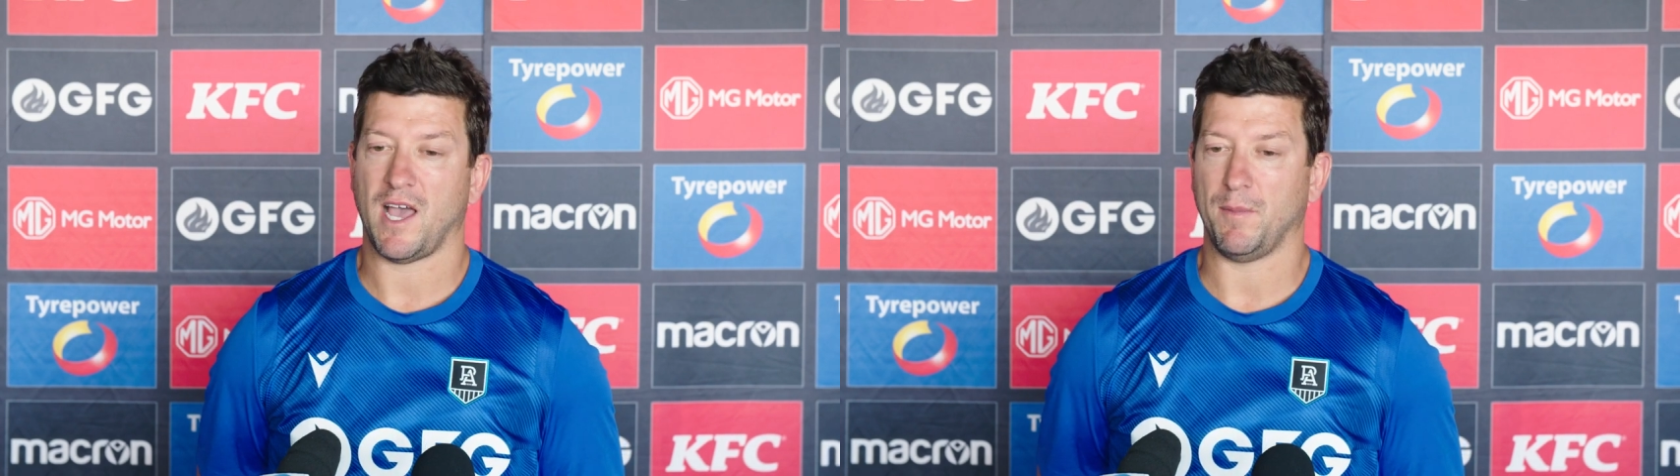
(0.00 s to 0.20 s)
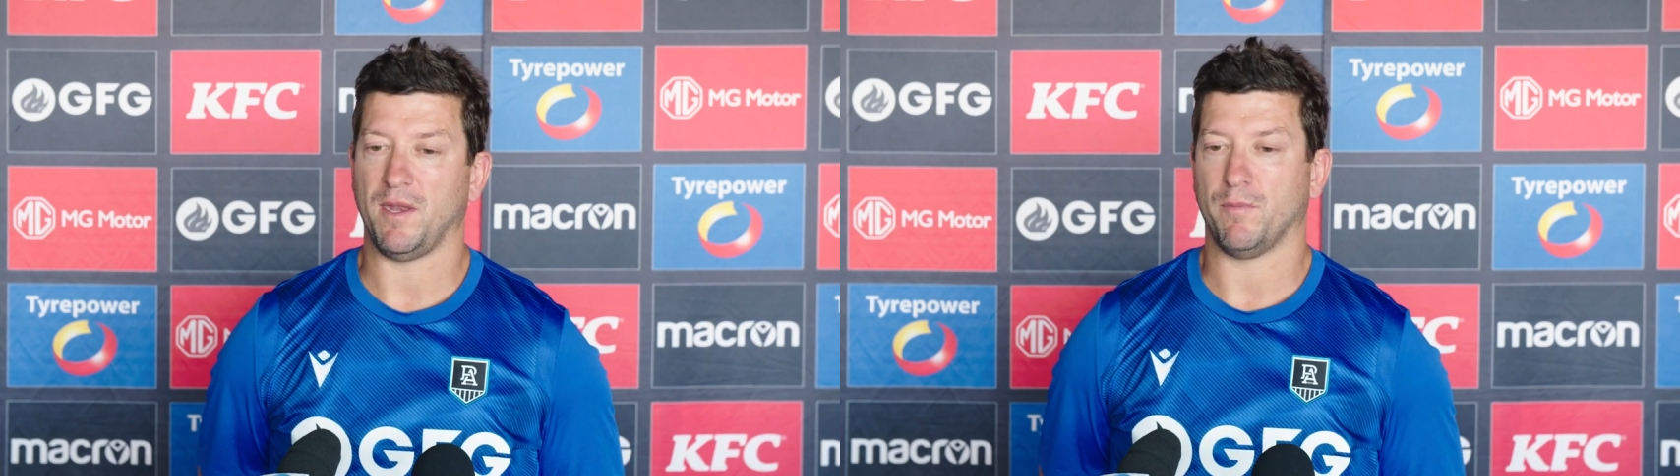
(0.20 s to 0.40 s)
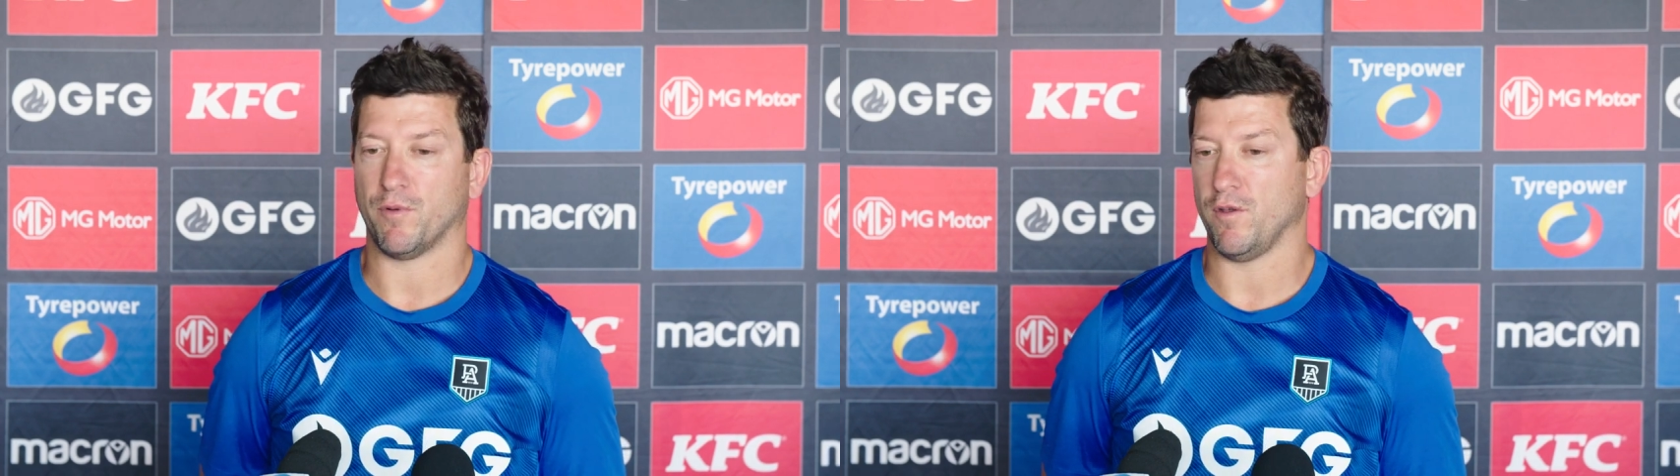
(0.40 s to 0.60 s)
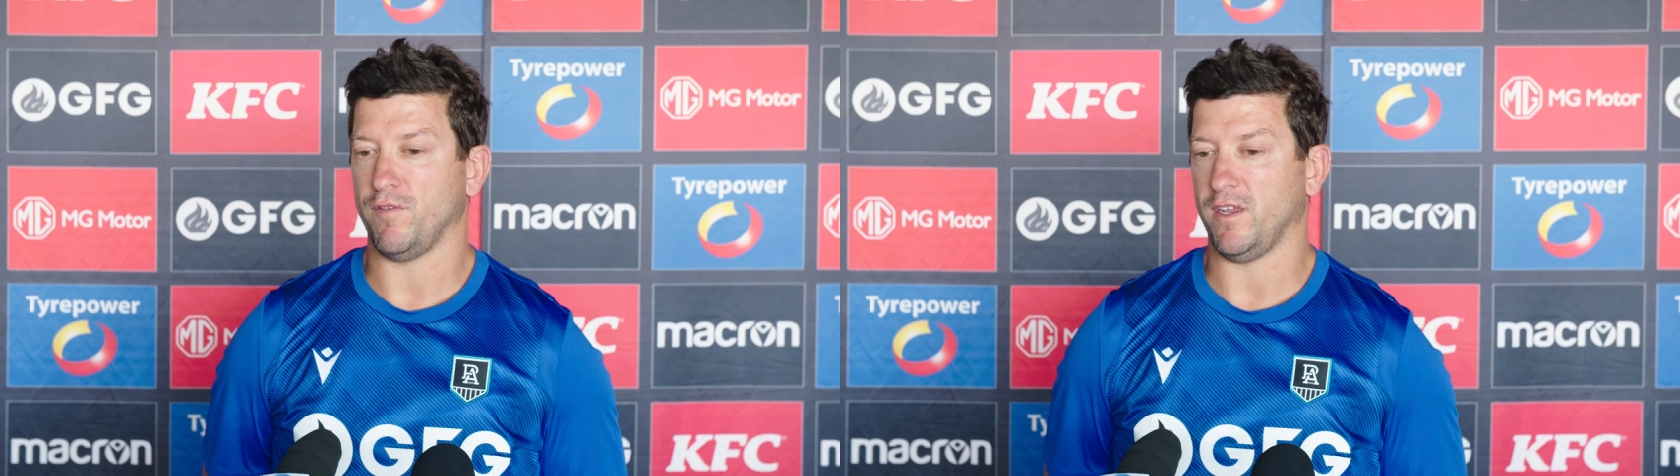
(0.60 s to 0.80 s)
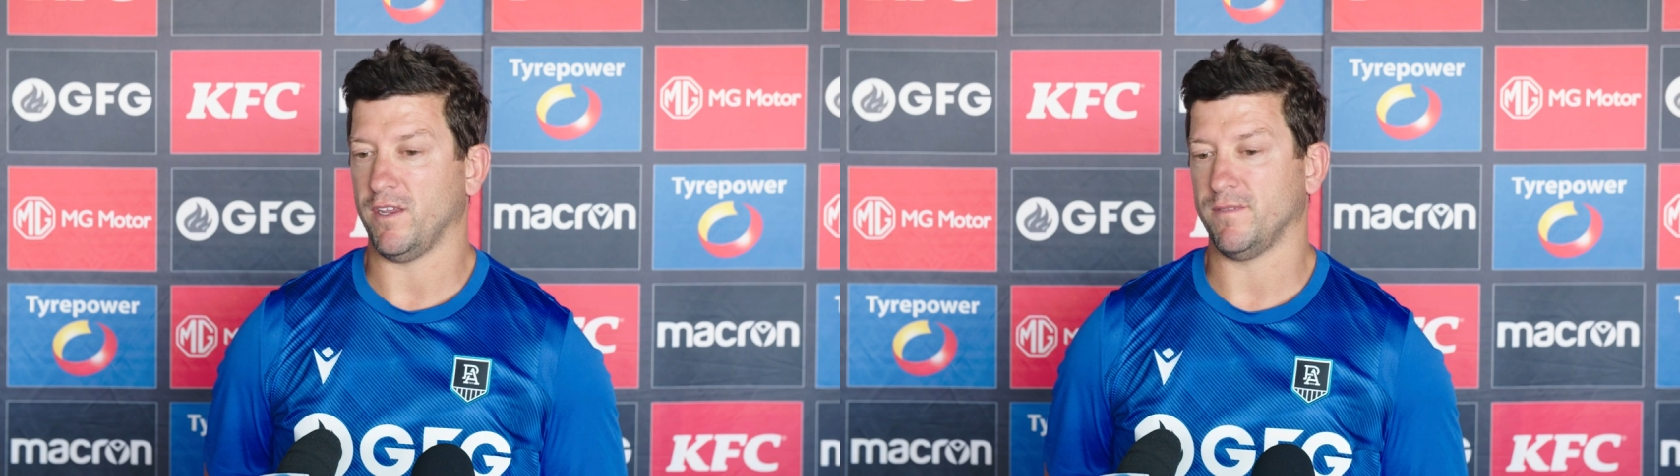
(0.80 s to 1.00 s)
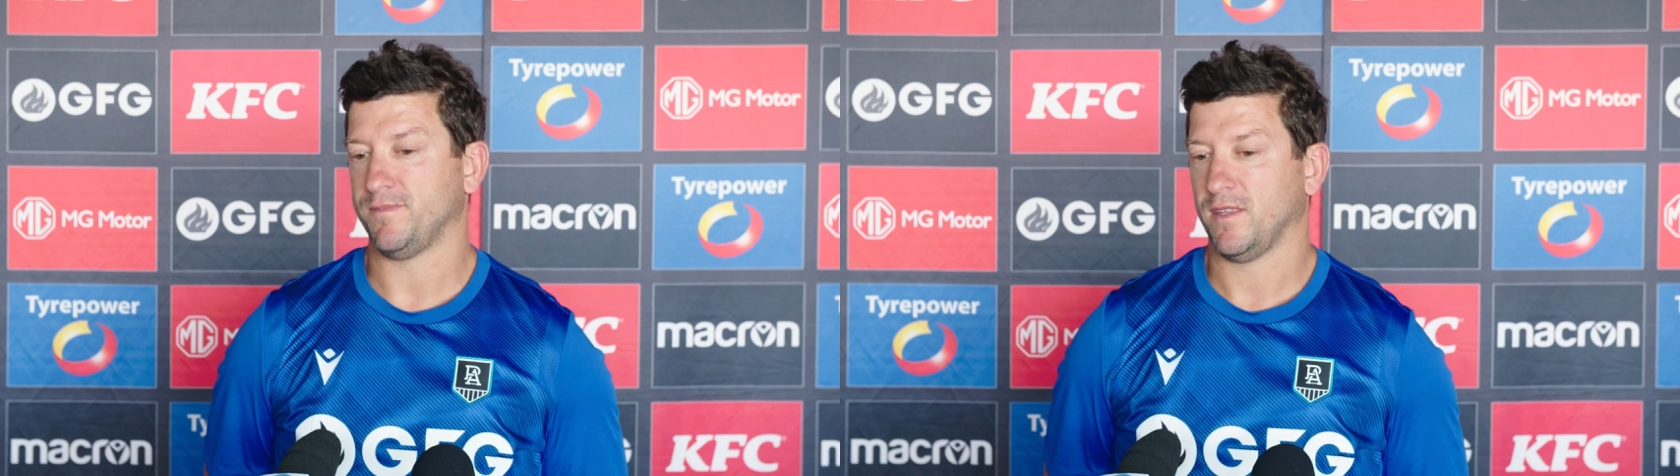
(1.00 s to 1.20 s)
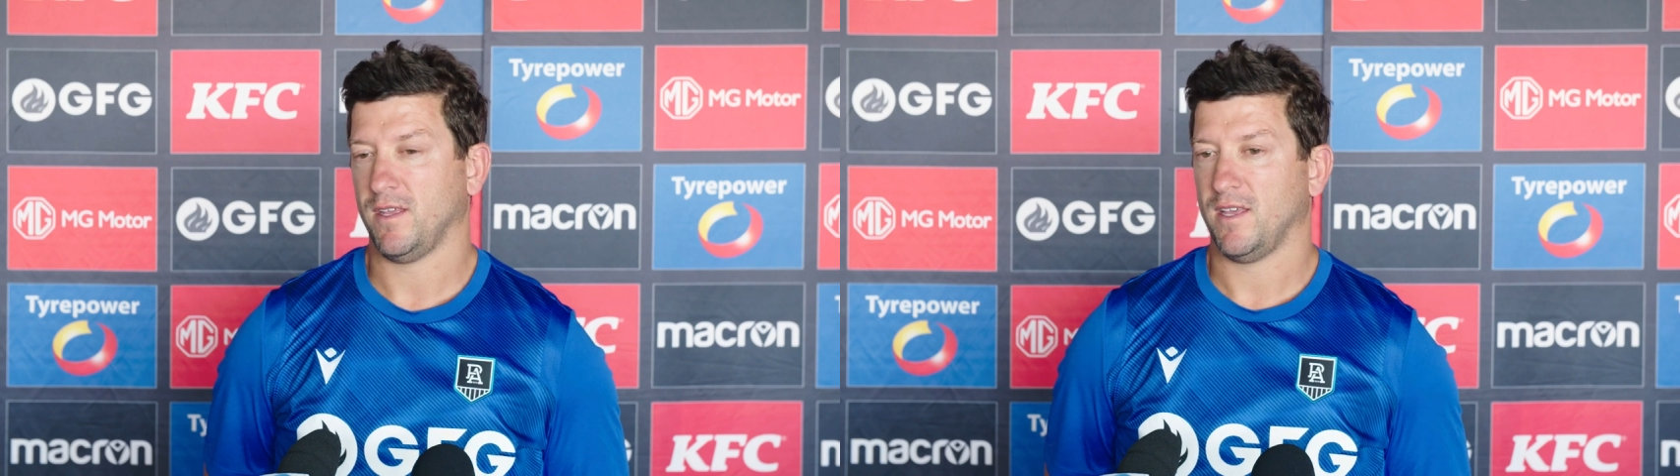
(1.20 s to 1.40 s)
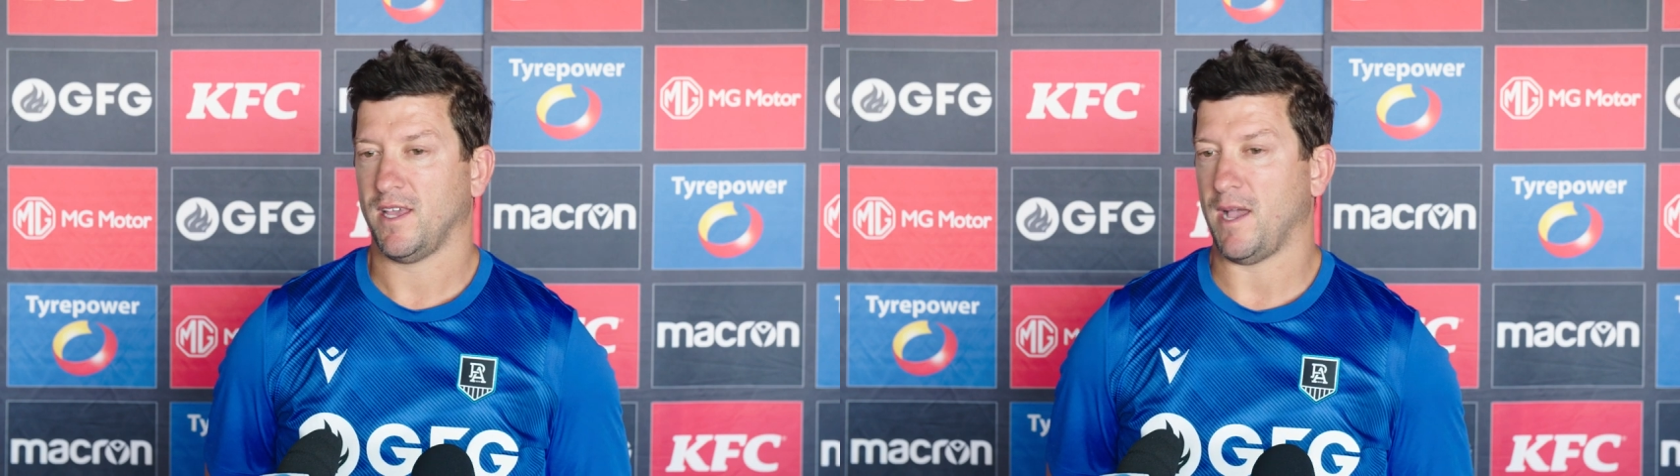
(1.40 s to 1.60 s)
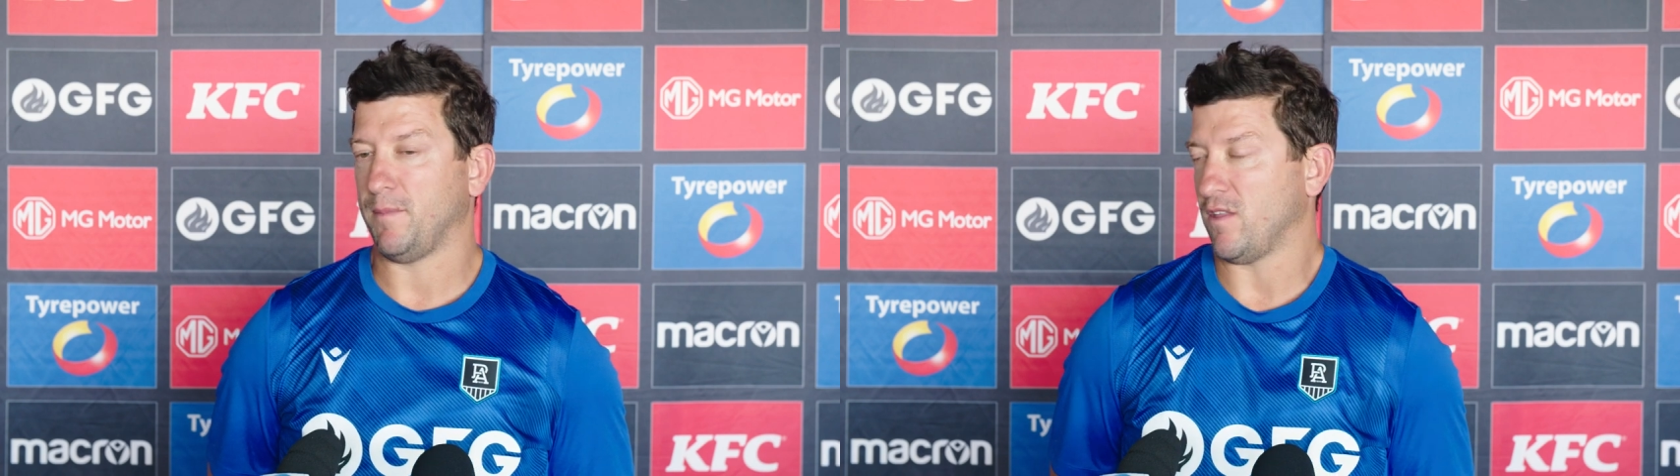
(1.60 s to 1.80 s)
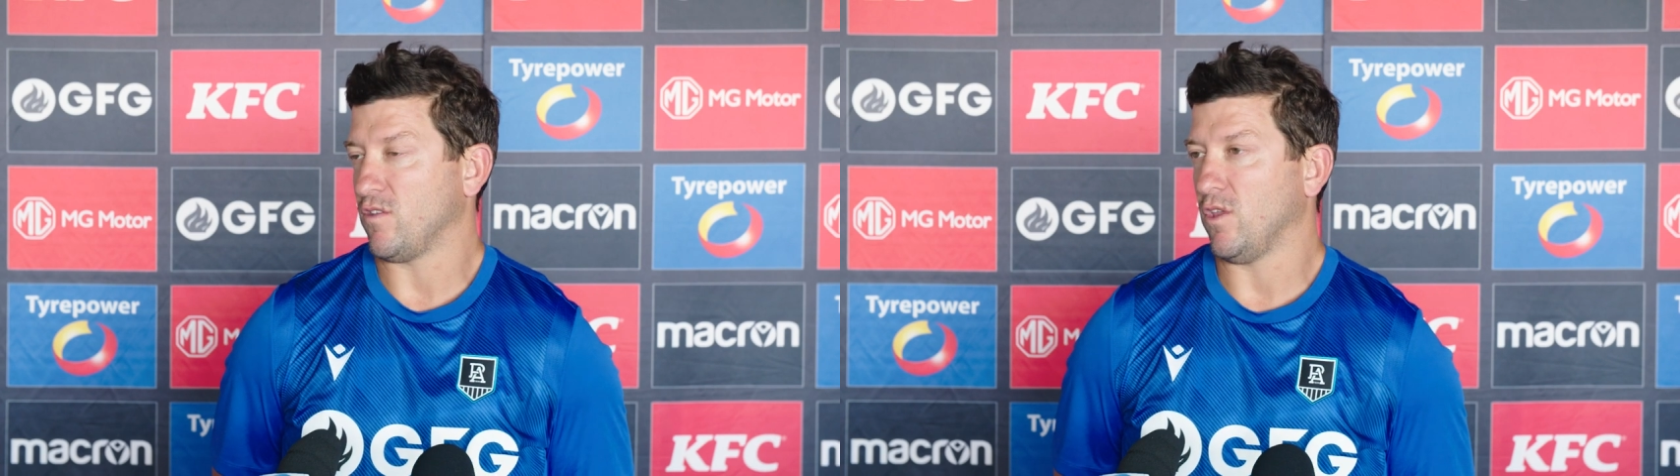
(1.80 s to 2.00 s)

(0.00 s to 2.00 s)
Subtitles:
improving, and that's